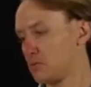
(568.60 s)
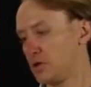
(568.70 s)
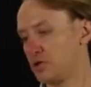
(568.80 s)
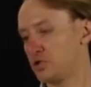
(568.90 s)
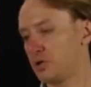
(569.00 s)

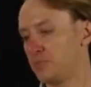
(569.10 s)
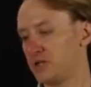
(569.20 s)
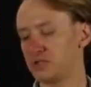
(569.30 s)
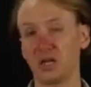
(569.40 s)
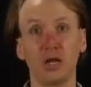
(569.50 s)
It should be
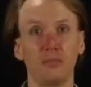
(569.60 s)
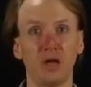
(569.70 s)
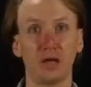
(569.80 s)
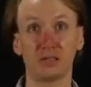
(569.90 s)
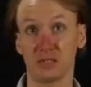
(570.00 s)
the same
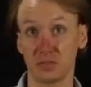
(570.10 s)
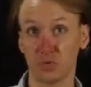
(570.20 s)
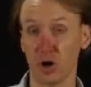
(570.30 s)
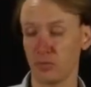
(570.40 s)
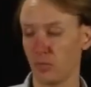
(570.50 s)
as this
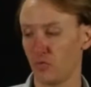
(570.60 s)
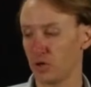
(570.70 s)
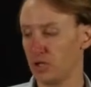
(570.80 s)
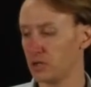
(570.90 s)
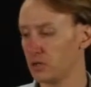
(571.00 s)
problem over
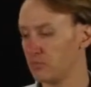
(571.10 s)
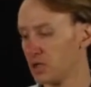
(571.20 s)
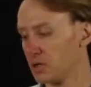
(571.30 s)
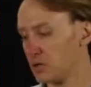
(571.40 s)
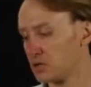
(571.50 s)
here.
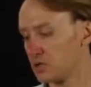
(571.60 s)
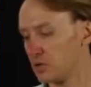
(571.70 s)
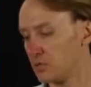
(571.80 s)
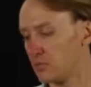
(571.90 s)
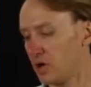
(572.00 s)

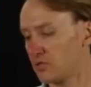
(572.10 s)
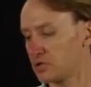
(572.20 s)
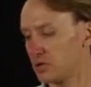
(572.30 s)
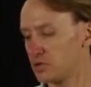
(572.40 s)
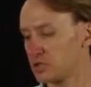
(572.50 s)
So my
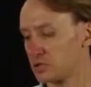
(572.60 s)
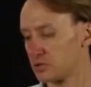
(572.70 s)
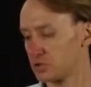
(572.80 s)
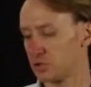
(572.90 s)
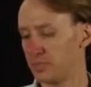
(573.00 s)
results
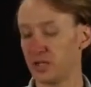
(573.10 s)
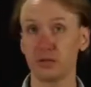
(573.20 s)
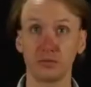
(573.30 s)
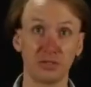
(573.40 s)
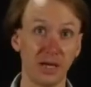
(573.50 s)
should be
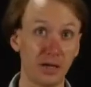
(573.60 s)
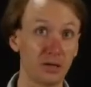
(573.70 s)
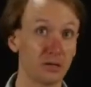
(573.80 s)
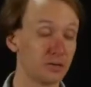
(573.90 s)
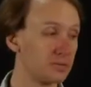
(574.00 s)
10.
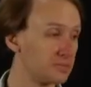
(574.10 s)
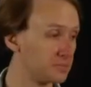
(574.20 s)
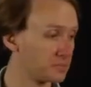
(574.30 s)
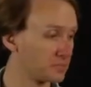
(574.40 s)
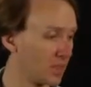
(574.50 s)

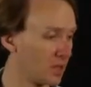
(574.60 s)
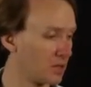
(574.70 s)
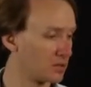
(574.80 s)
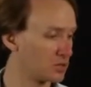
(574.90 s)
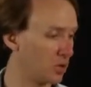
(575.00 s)

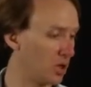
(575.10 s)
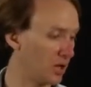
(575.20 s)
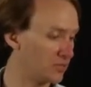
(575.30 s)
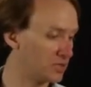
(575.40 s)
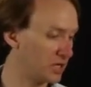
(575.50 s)
So I'll
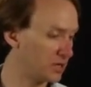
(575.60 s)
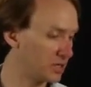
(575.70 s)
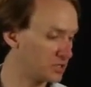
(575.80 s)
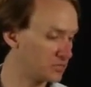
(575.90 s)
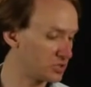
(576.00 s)
have 10
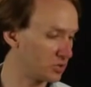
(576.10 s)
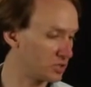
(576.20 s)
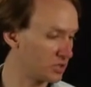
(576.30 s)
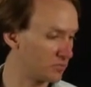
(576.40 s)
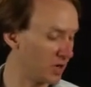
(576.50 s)
as the result
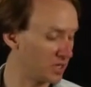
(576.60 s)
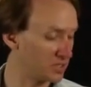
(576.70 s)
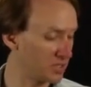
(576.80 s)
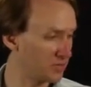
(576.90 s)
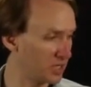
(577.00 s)
in my
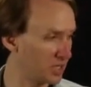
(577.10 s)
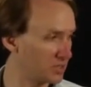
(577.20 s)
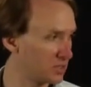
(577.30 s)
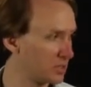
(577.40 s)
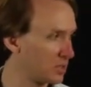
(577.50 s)
dividend
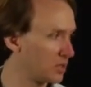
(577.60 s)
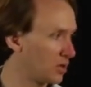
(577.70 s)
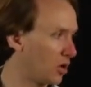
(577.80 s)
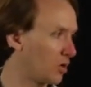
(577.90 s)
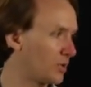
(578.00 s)

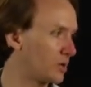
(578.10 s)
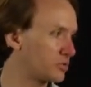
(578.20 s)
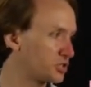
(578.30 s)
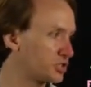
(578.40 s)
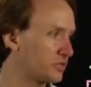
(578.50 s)
I'll be able
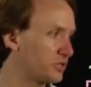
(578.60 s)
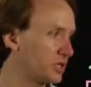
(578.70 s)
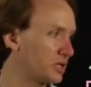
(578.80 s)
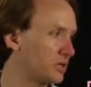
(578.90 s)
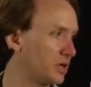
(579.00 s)
to shift
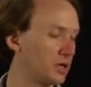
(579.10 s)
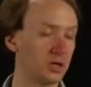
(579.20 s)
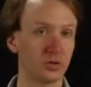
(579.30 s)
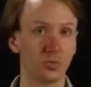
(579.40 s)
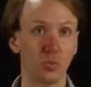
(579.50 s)
in
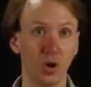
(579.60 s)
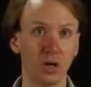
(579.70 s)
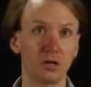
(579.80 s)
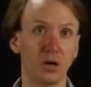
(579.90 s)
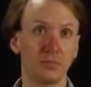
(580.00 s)
another
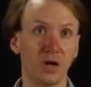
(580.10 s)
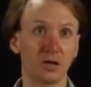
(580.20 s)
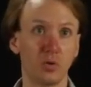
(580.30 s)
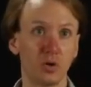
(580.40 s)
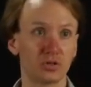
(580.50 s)
1 on my
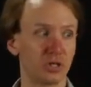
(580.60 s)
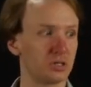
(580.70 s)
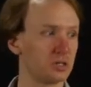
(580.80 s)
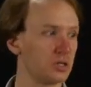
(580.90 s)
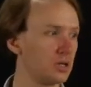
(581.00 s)
quotient,
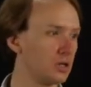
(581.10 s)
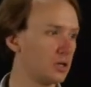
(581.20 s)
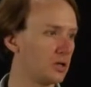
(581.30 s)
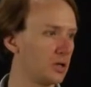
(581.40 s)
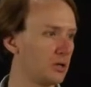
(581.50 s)

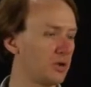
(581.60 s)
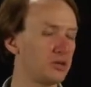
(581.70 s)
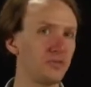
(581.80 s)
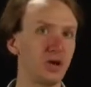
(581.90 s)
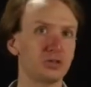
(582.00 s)
and my
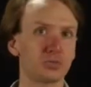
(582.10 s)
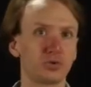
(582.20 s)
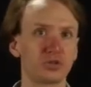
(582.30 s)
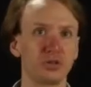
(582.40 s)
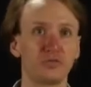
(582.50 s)
divisor will
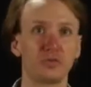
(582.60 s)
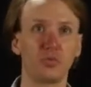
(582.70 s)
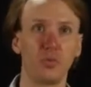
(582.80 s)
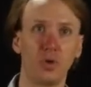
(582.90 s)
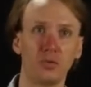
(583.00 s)
shift
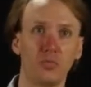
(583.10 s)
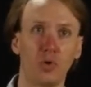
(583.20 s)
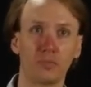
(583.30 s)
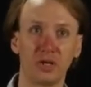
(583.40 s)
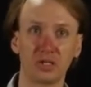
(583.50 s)
one
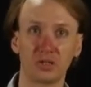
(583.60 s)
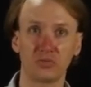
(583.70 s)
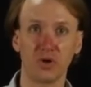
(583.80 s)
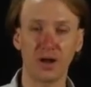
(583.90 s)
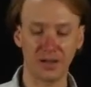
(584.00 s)
more bit to the
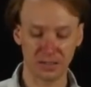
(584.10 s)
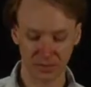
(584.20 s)
right.